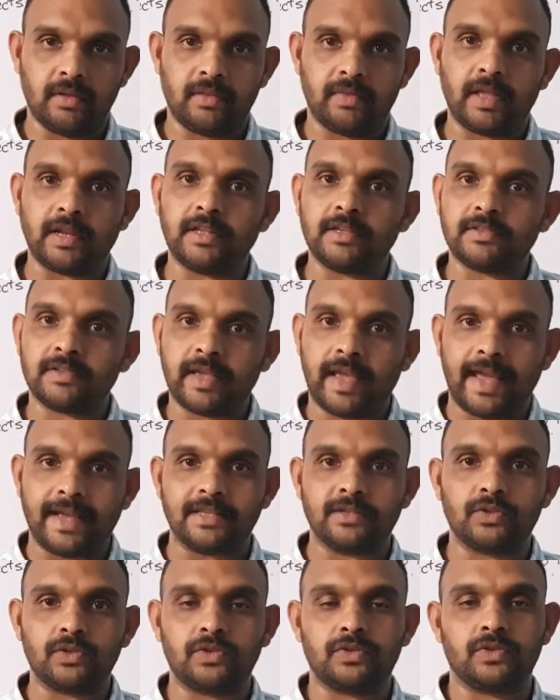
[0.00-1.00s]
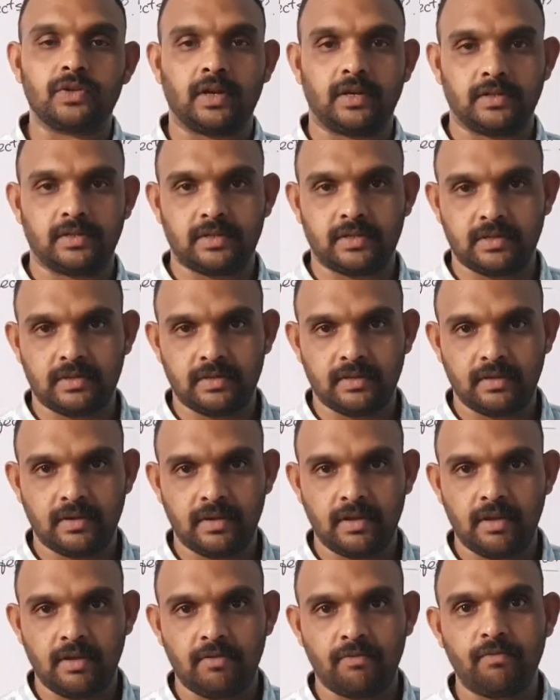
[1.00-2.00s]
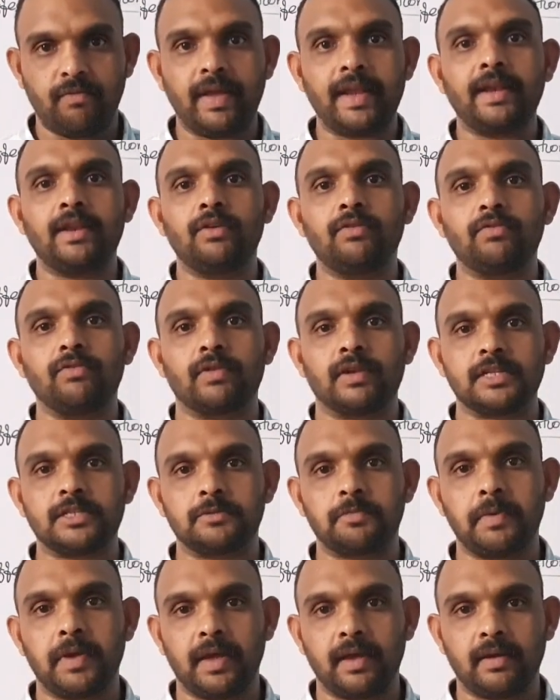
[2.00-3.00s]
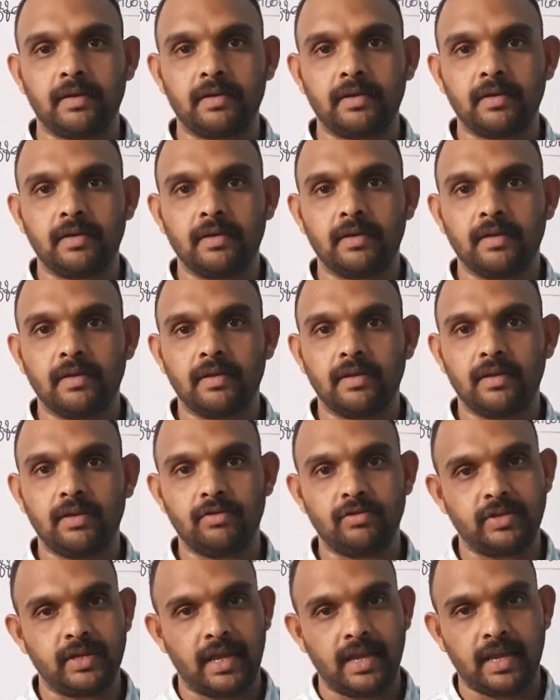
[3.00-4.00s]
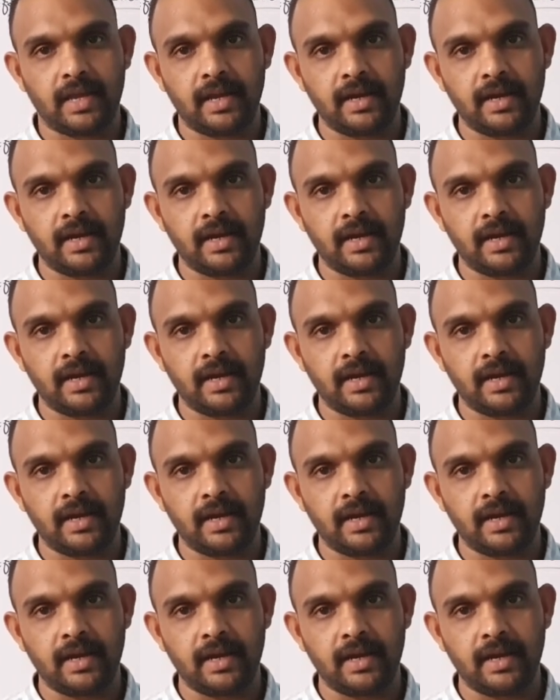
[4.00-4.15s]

That is the existence. When you respire, you take